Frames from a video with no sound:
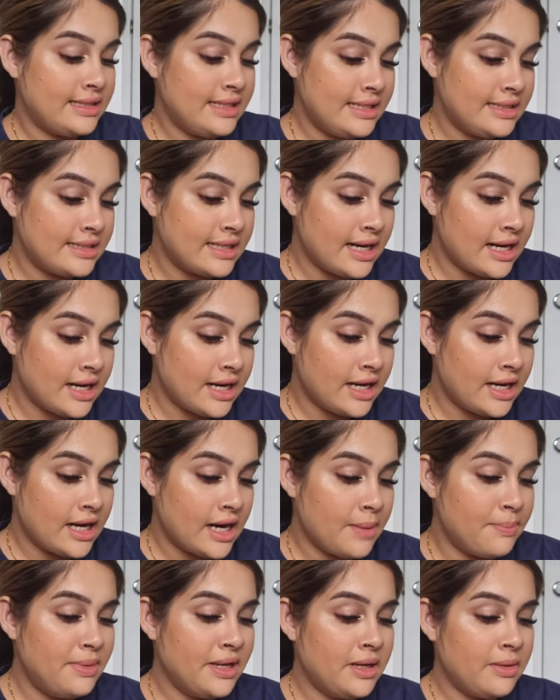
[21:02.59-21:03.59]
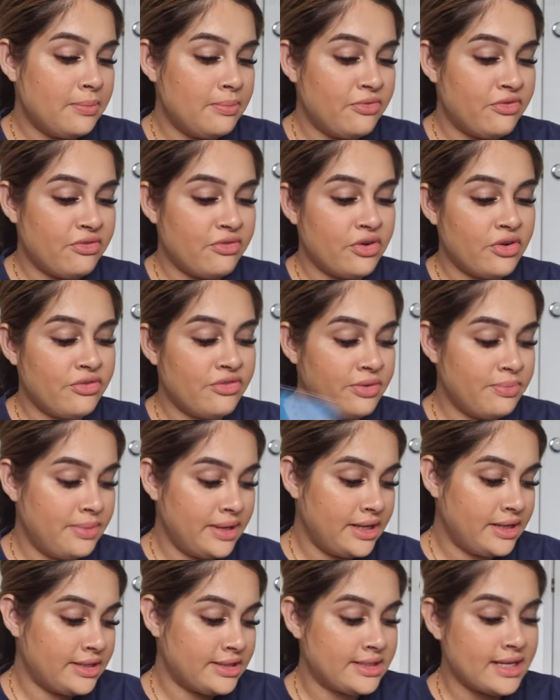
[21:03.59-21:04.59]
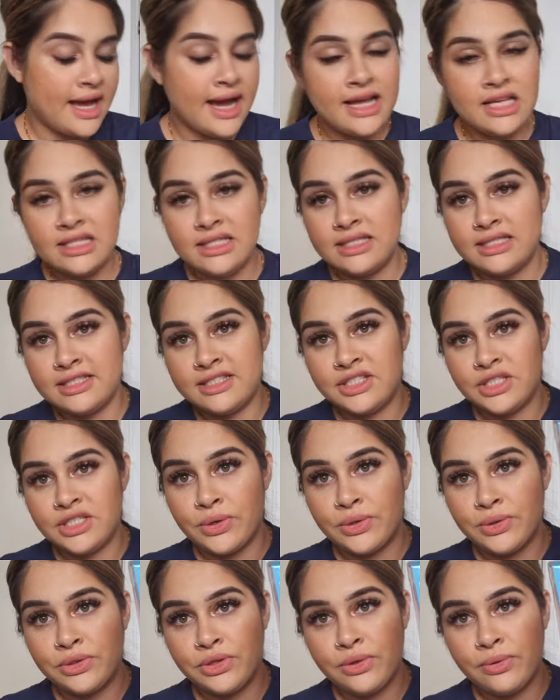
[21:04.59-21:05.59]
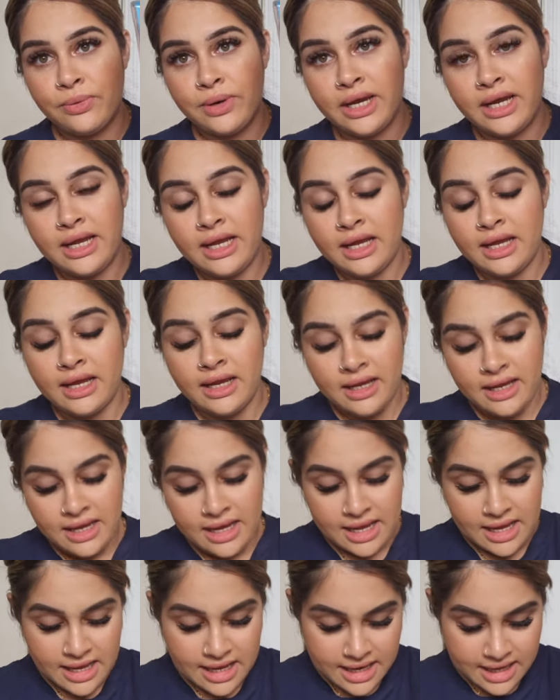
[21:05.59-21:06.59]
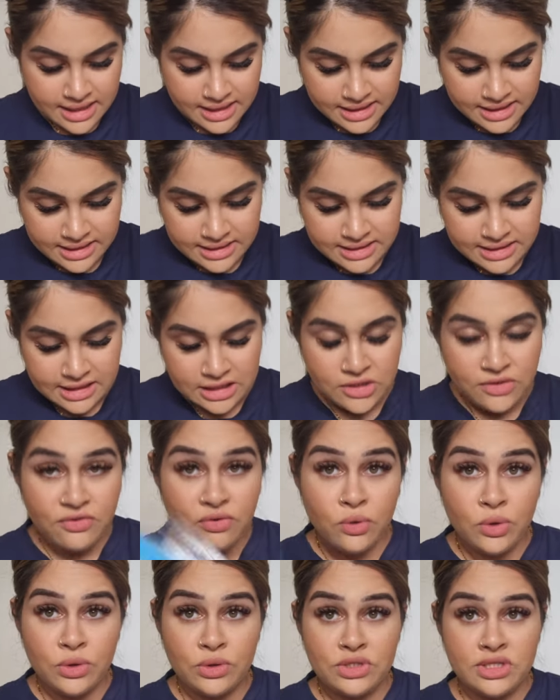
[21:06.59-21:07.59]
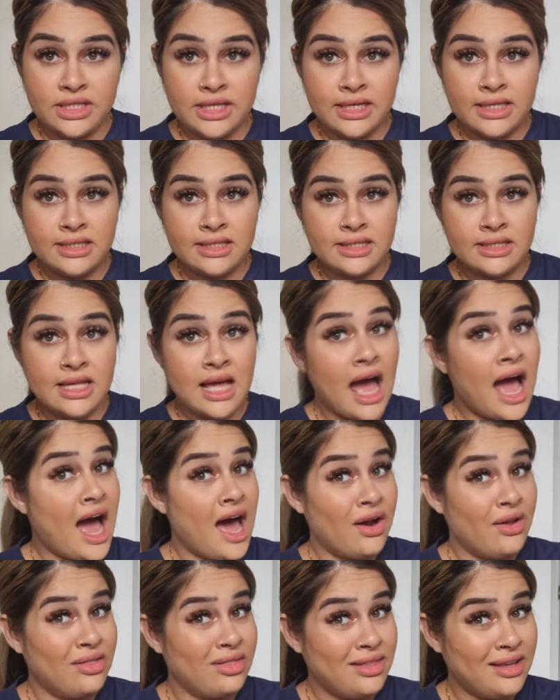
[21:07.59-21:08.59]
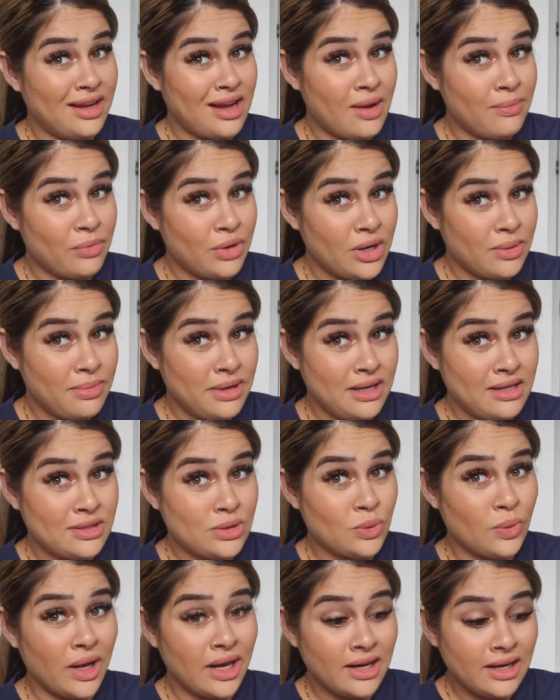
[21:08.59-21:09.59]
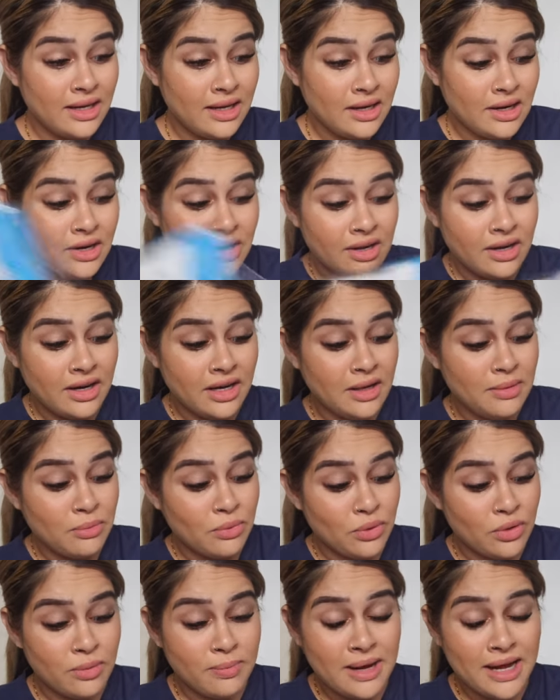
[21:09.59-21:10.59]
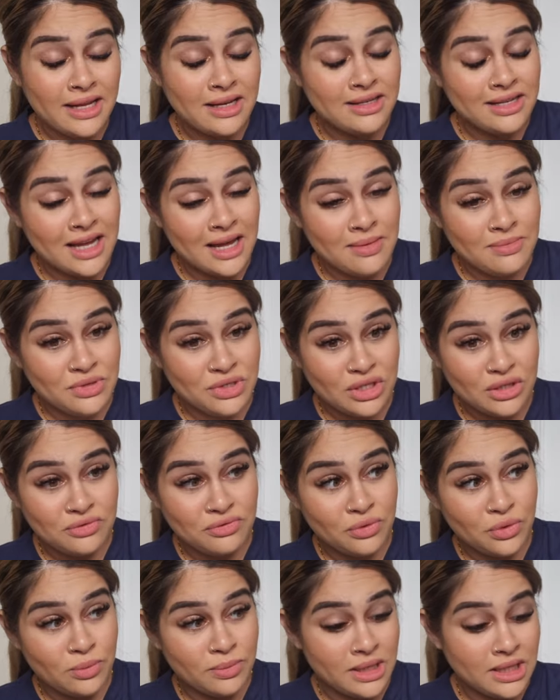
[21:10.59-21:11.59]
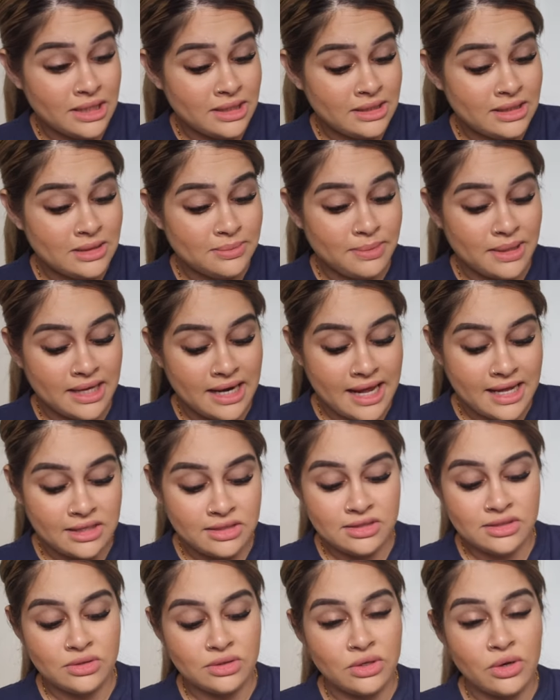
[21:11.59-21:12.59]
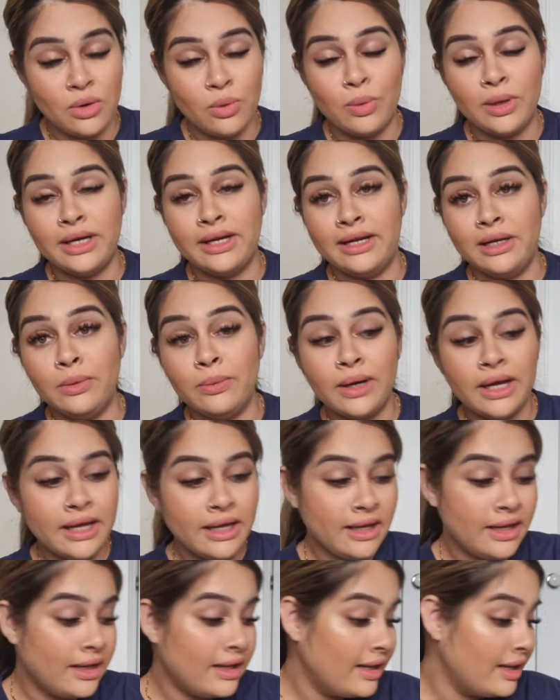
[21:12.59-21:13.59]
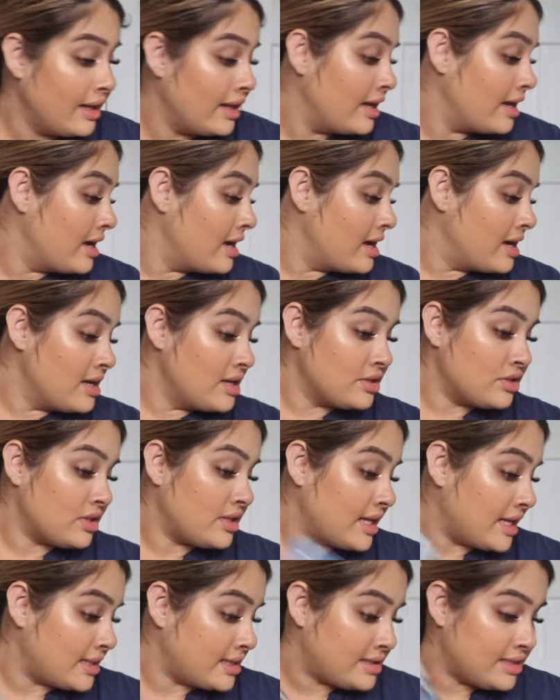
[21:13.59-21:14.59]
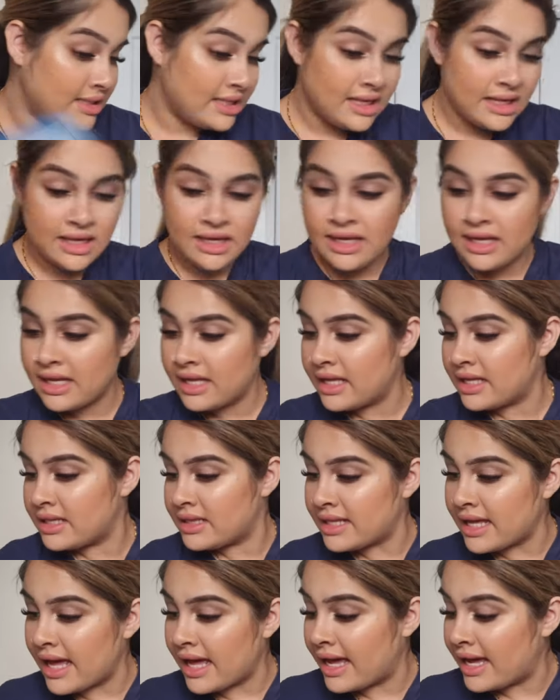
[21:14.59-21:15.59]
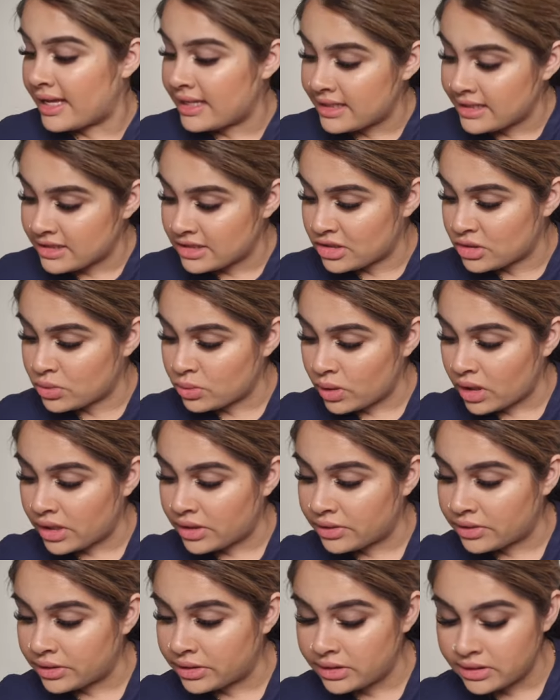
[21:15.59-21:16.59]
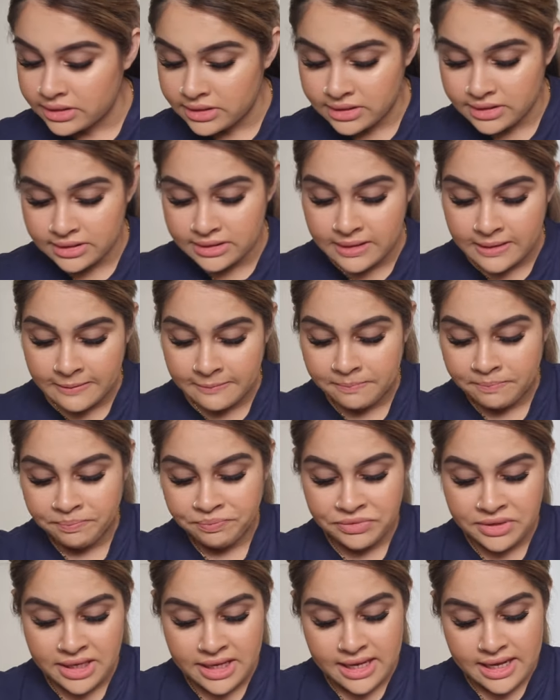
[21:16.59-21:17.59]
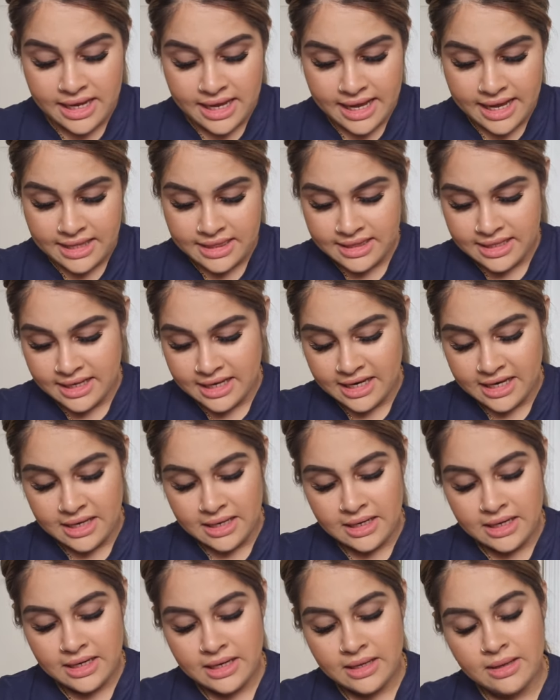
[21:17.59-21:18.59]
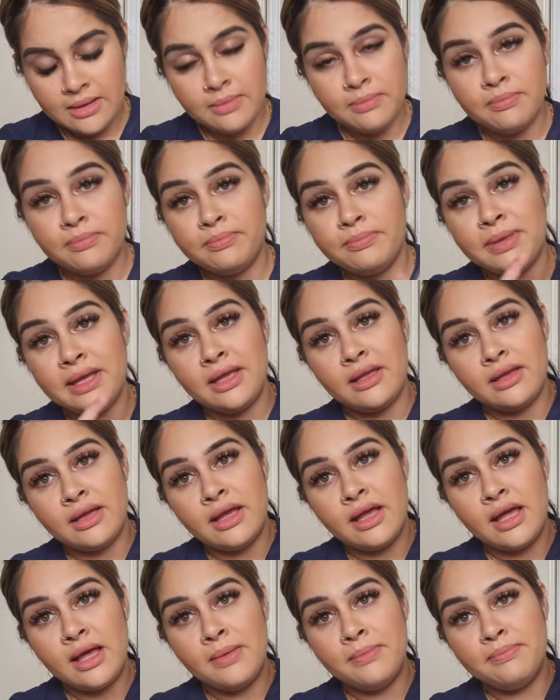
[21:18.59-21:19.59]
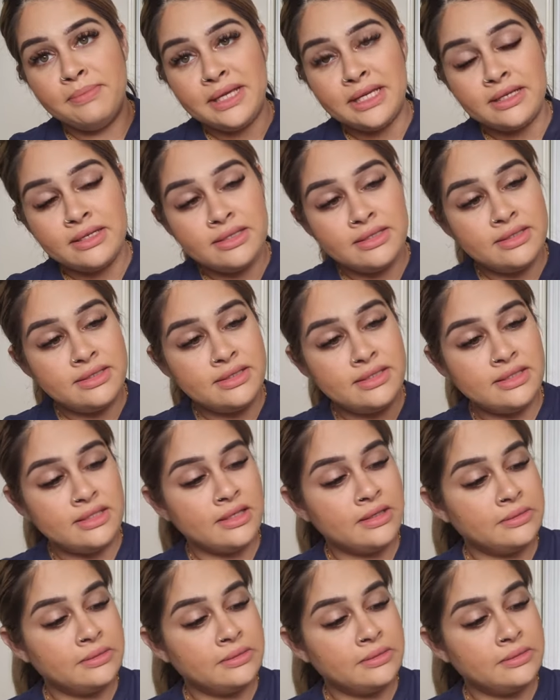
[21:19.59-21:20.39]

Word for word: these are a bit of, of a bigger size. This is to 3 and this is 4 to 6. I don't think I'm going to be swaddling her anymore by the time she's 4 months, but I just got one anyway. So that's that, swaddles. And then um, mittens